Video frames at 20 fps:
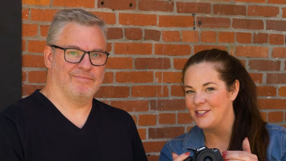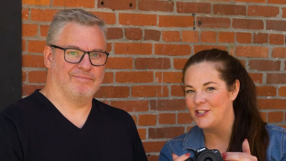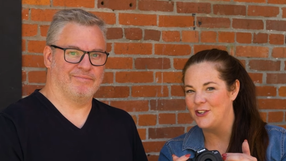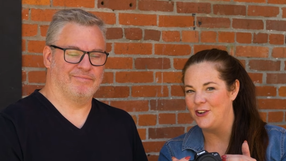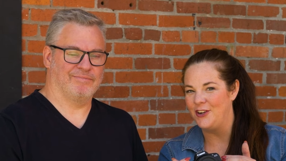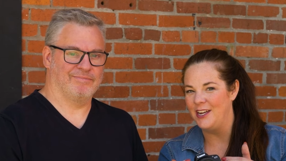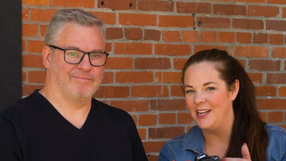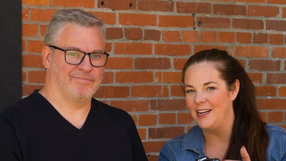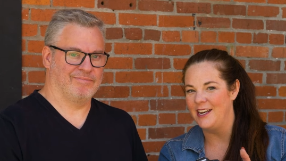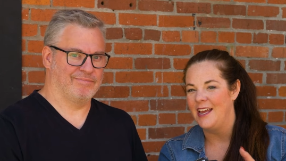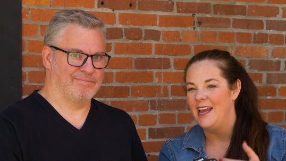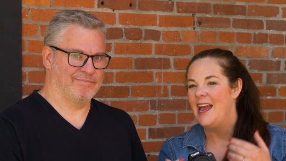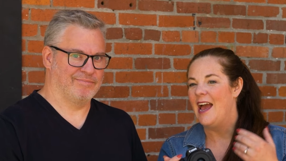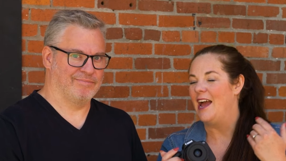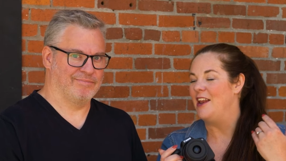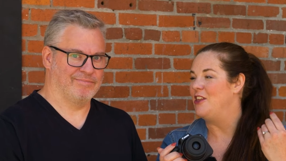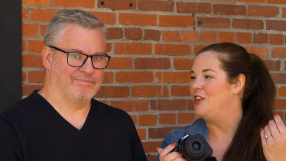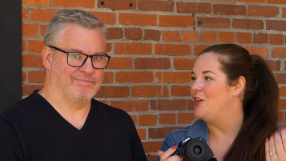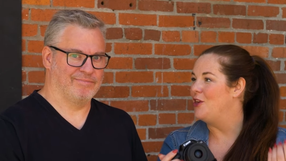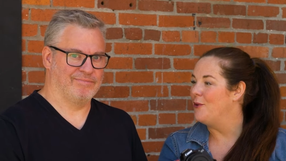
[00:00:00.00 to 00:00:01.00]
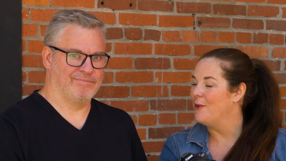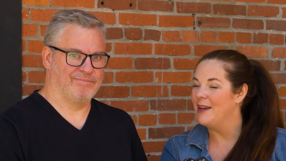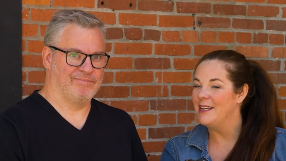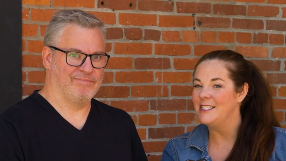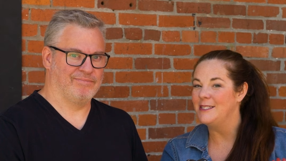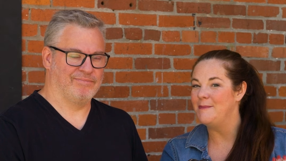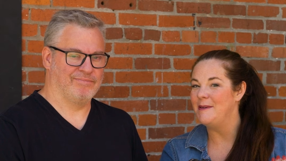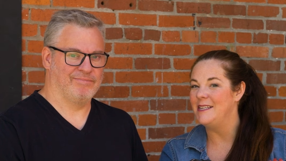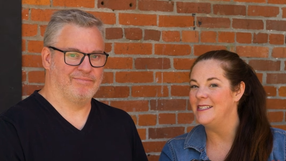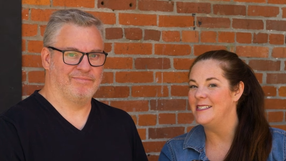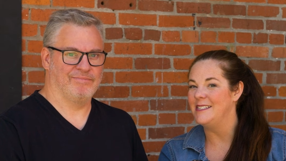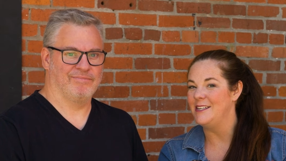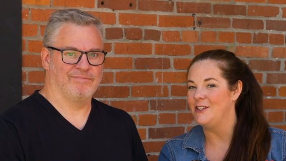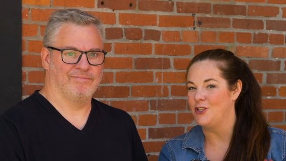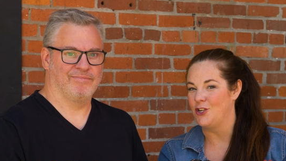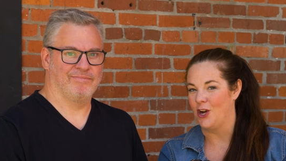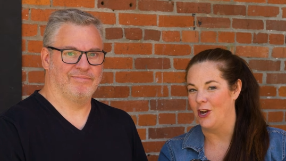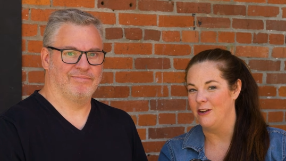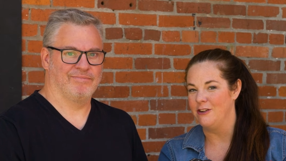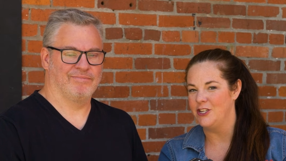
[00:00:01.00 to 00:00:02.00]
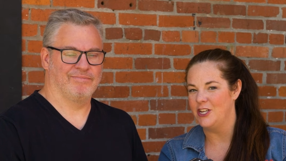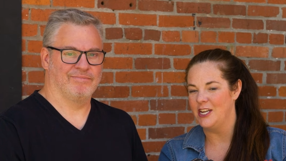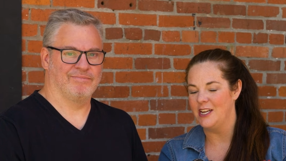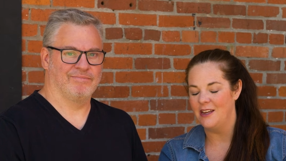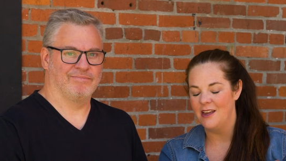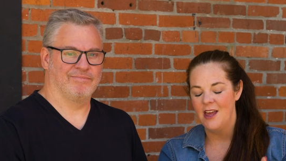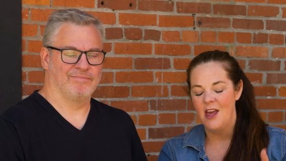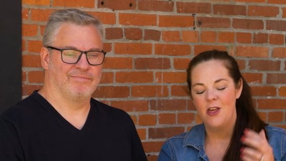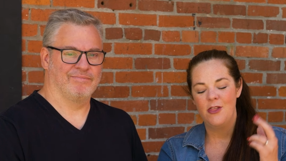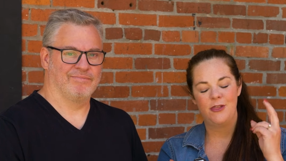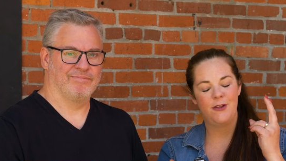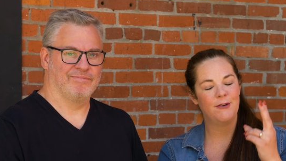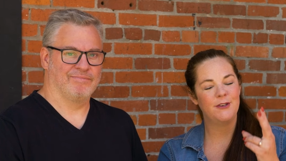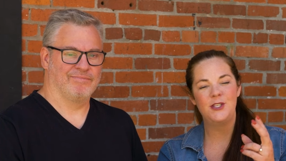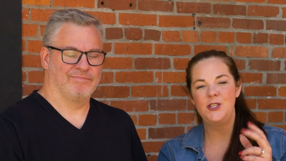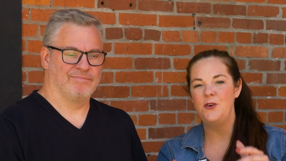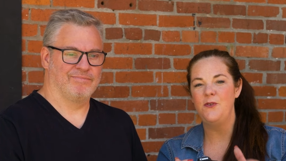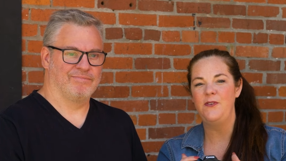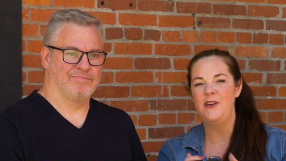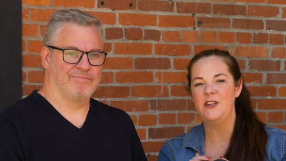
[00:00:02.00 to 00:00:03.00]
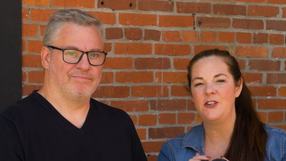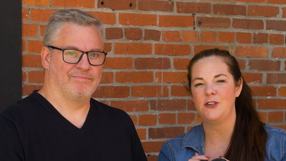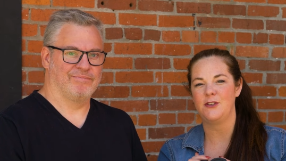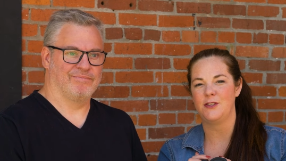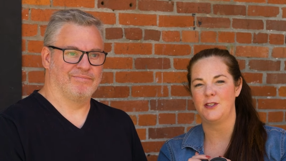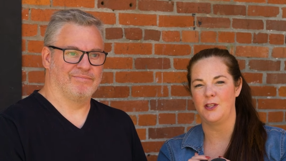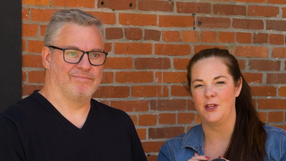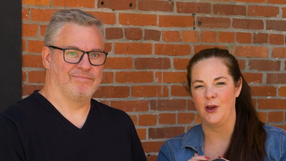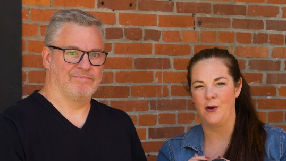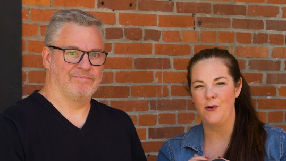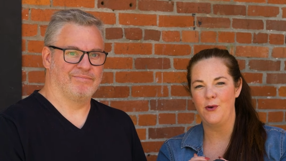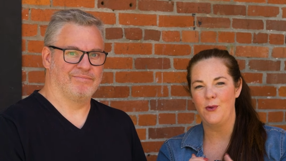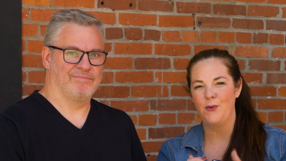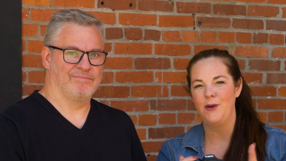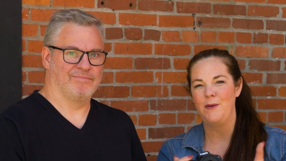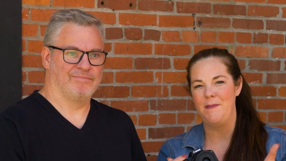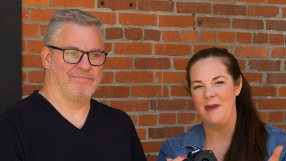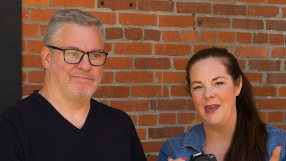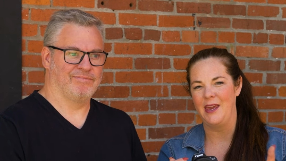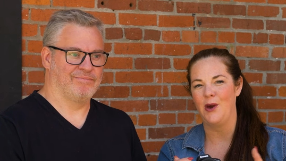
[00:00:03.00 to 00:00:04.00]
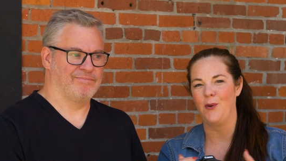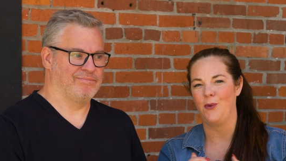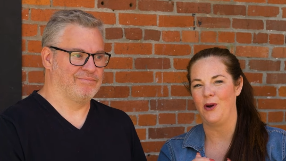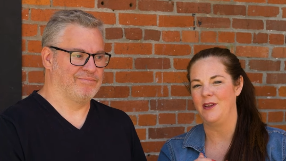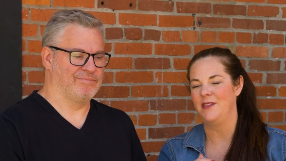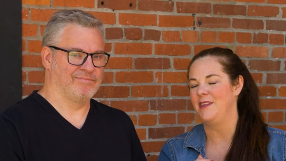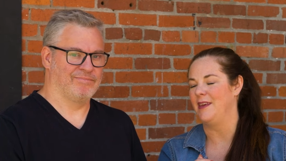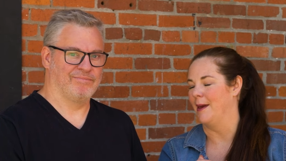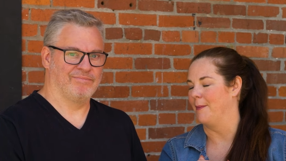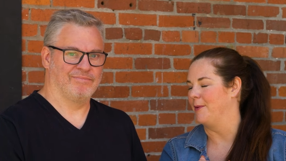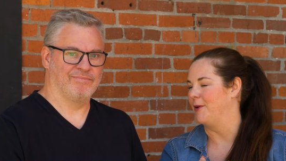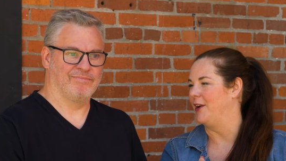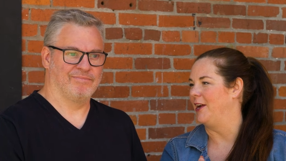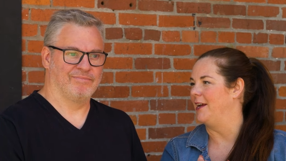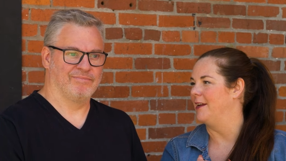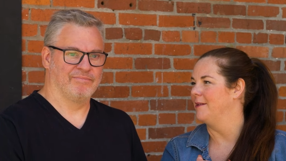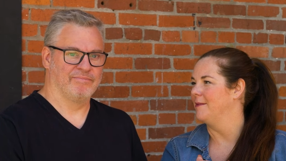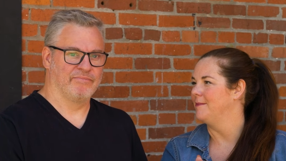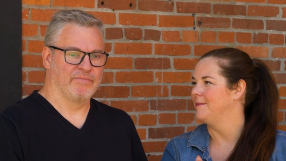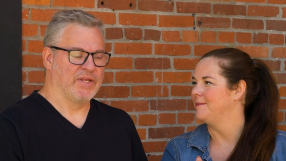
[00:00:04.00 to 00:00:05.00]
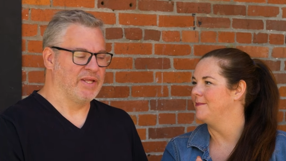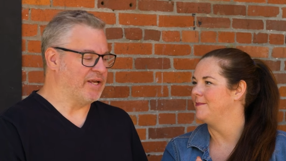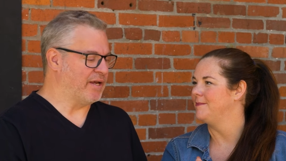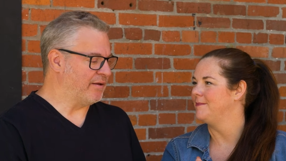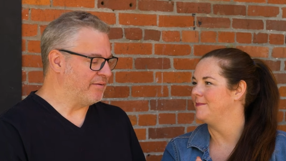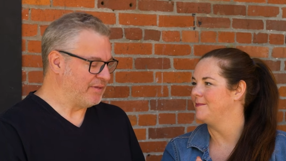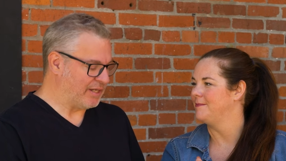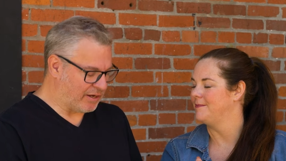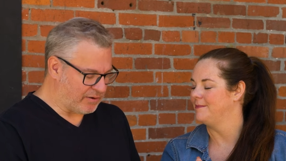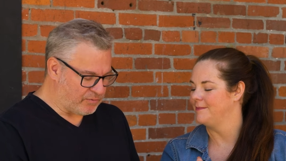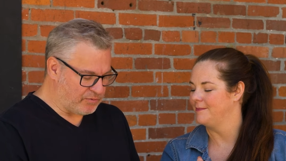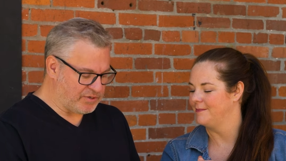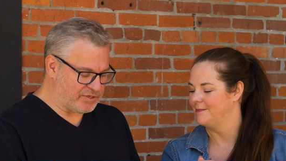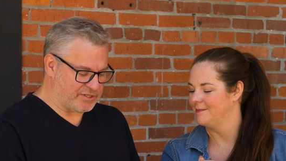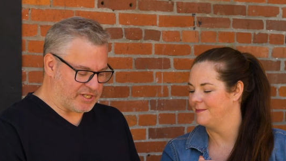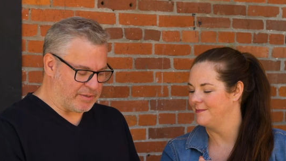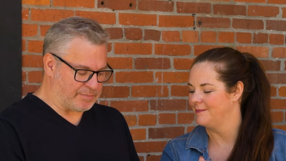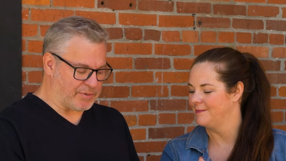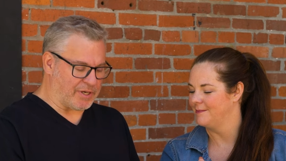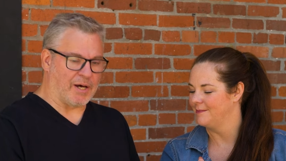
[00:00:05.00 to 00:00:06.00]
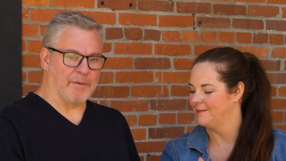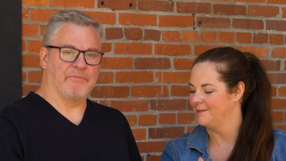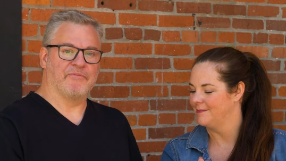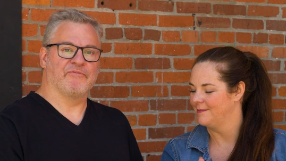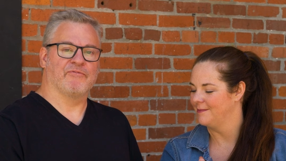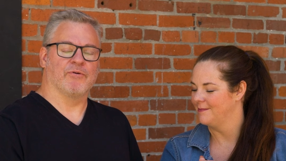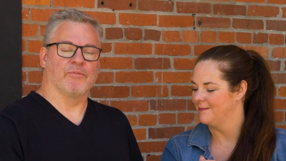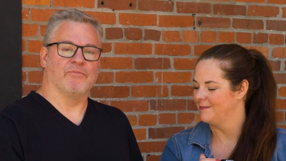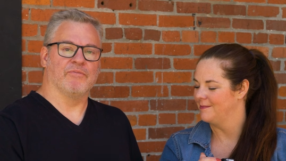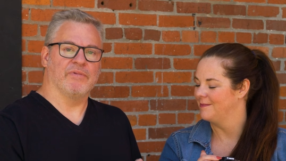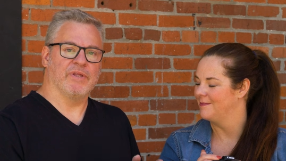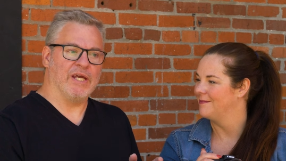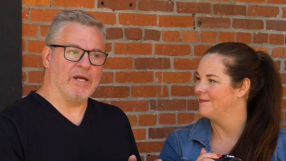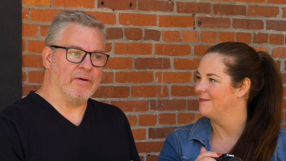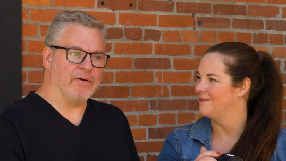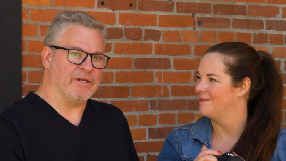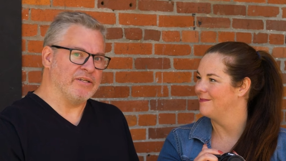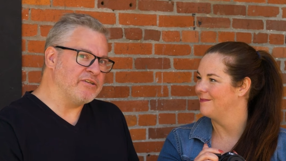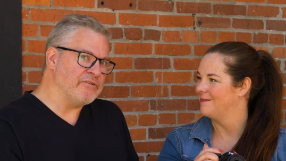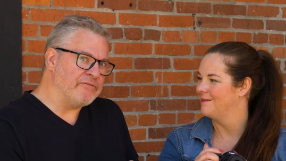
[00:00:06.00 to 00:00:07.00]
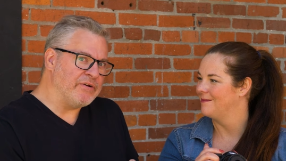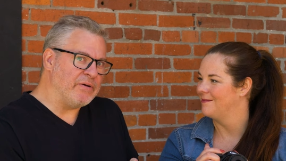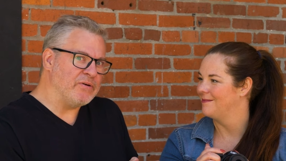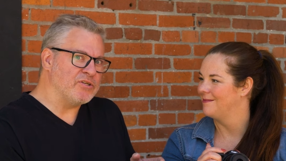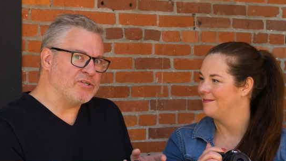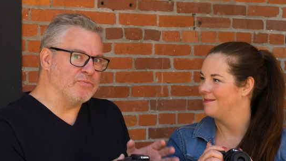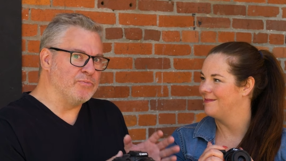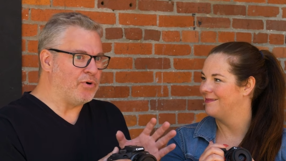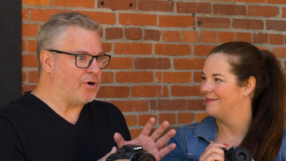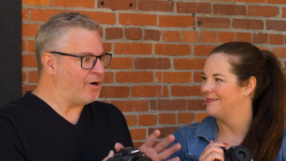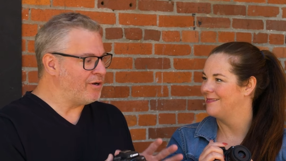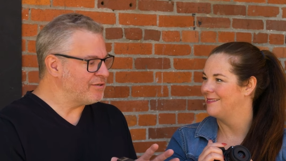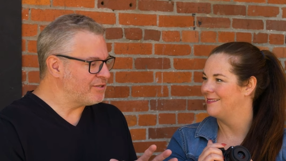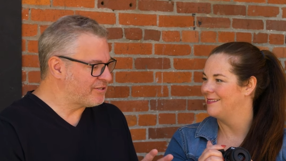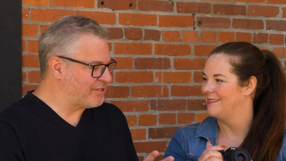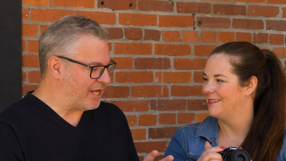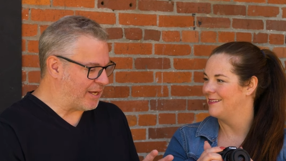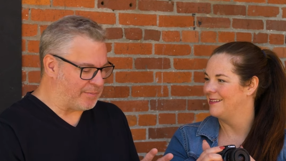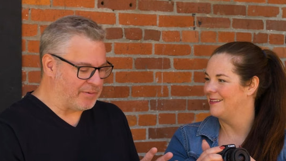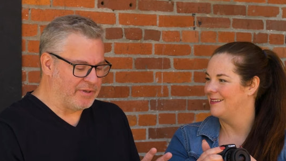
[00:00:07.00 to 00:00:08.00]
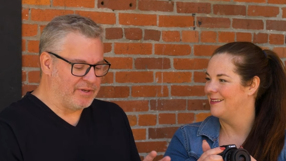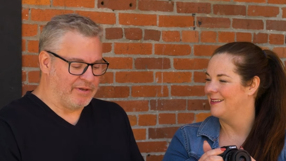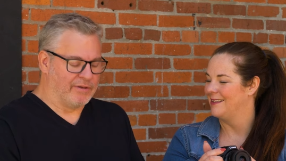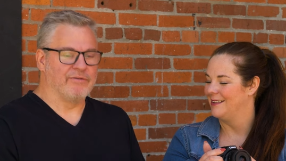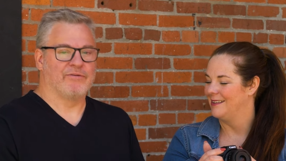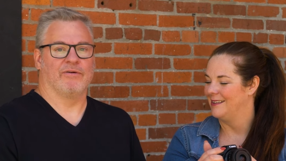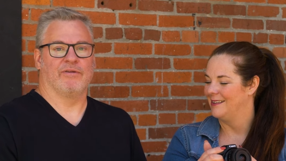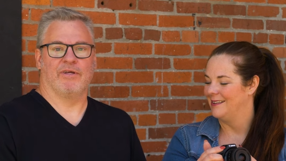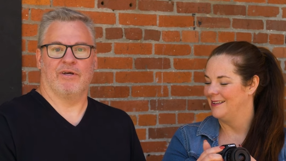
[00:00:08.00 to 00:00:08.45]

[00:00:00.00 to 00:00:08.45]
Speaker 1: screen and USB-C charging, those two features alone would make it worth the upgrade.
Speaker 2: Yeah, now we step up from there and it's a very small step to